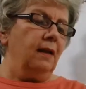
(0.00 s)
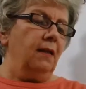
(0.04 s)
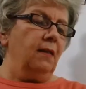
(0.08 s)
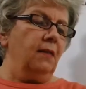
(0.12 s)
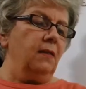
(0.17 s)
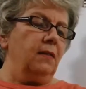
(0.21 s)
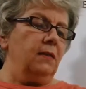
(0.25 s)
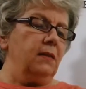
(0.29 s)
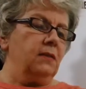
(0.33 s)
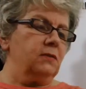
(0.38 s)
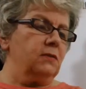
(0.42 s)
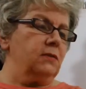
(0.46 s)

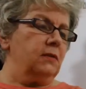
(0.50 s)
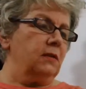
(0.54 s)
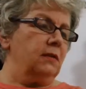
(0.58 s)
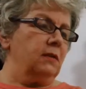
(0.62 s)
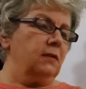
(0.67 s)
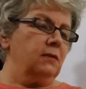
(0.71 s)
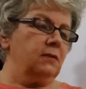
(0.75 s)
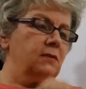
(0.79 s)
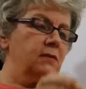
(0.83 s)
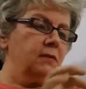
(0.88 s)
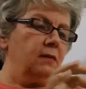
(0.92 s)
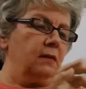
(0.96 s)
This
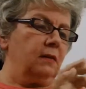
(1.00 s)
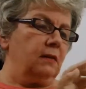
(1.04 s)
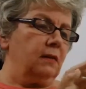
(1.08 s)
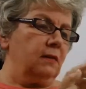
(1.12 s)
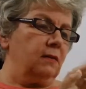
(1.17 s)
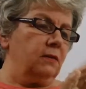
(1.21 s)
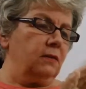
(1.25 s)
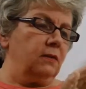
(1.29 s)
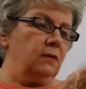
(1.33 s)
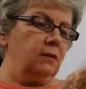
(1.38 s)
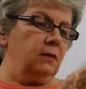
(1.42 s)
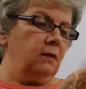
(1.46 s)
is
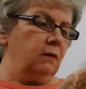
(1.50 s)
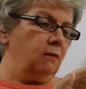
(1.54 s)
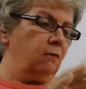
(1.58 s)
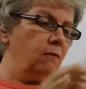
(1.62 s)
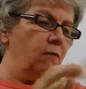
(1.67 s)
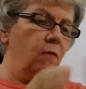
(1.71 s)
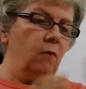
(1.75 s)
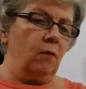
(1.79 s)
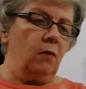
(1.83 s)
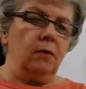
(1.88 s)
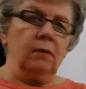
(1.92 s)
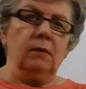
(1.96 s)
the tin
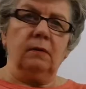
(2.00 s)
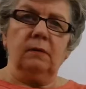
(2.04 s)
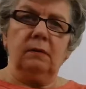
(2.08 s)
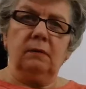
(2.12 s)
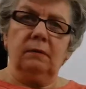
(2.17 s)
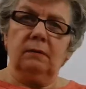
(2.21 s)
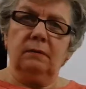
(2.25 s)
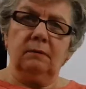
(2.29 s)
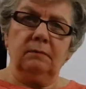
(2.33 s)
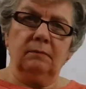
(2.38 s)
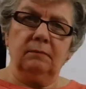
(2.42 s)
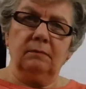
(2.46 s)
foil
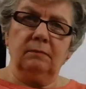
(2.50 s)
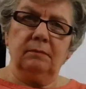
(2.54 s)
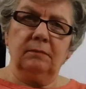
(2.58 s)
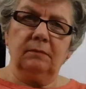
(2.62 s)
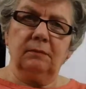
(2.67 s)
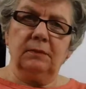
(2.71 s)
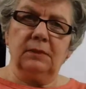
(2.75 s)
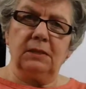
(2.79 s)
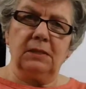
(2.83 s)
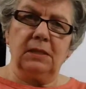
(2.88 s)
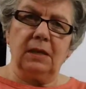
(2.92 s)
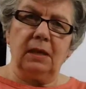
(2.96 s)

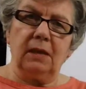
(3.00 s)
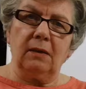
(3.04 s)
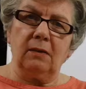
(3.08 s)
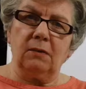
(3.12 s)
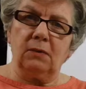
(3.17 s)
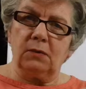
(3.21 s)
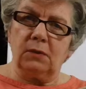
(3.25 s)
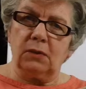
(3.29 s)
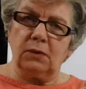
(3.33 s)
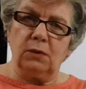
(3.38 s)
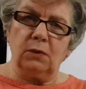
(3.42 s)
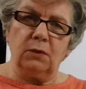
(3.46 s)

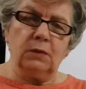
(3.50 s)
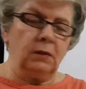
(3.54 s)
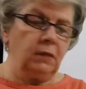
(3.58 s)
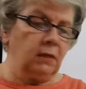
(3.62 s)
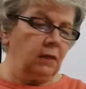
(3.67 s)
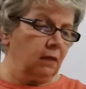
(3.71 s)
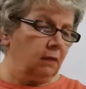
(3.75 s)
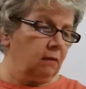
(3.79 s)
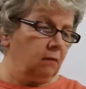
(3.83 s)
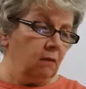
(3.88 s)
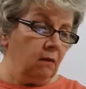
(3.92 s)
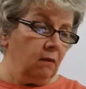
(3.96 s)
containers that you can
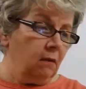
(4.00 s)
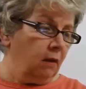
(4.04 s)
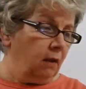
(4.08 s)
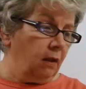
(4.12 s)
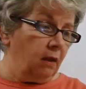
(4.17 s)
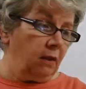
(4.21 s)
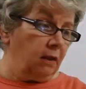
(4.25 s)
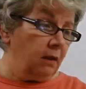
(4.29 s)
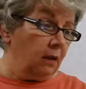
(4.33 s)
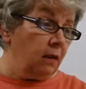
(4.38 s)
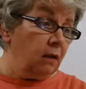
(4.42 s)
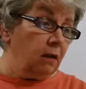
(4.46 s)
get
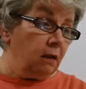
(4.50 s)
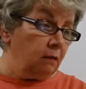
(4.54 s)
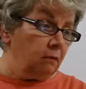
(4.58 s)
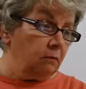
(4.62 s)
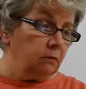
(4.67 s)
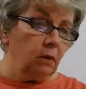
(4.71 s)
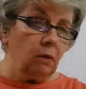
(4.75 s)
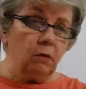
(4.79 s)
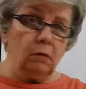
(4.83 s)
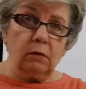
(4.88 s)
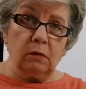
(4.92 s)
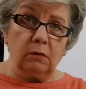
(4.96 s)
at any
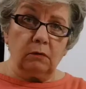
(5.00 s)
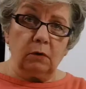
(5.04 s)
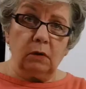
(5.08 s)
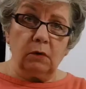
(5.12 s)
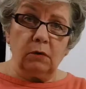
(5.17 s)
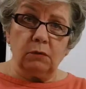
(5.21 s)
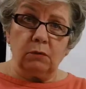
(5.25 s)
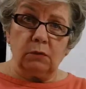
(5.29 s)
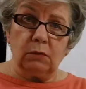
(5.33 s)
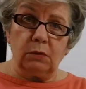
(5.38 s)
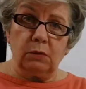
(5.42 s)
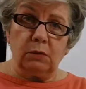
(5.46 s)
local
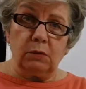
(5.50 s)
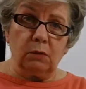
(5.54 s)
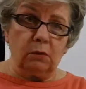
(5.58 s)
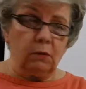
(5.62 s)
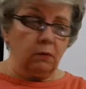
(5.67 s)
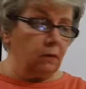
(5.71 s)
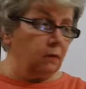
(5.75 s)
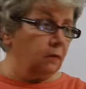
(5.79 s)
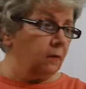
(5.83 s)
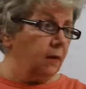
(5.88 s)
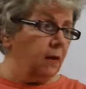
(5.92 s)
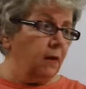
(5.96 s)
grocery
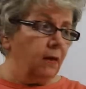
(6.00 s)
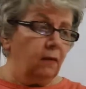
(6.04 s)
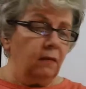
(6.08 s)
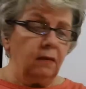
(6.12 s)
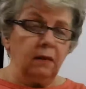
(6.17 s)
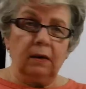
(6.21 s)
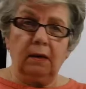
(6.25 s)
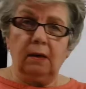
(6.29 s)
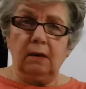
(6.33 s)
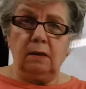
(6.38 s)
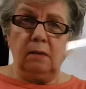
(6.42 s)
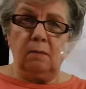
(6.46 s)
store
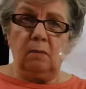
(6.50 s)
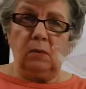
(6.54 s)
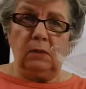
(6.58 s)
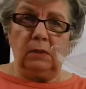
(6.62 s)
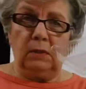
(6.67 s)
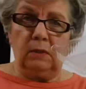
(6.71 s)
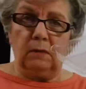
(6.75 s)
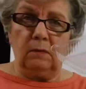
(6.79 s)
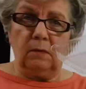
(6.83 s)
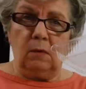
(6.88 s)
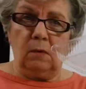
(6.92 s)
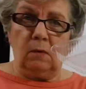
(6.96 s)
that come with
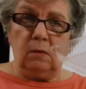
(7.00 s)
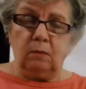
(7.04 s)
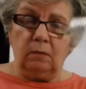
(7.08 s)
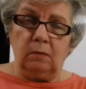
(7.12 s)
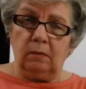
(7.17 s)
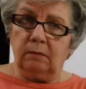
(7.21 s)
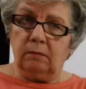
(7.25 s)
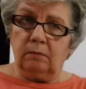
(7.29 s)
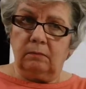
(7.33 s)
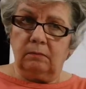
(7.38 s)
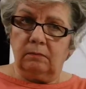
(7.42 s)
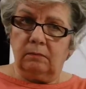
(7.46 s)
their own
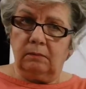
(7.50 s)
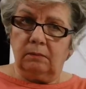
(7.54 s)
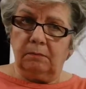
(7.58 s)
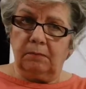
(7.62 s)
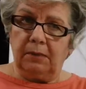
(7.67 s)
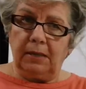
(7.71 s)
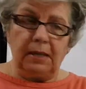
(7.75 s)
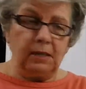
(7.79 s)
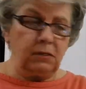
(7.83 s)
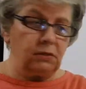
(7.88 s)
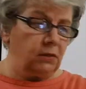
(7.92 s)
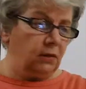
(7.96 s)

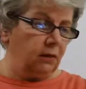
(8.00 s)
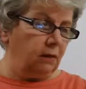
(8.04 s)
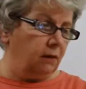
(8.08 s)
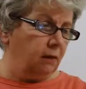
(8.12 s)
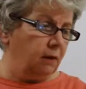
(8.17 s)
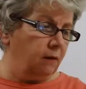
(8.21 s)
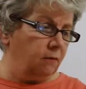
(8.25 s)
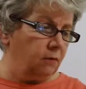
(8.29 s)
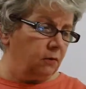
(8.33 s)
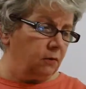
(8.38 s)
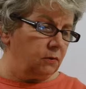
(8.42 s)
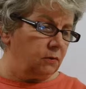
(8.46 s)
plastic
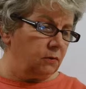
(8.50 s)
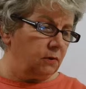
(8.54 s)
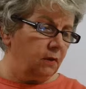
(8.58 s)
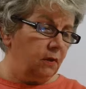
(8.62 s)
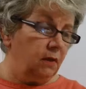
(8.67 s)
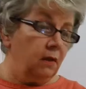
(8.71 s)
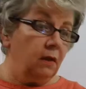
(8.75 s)
covers.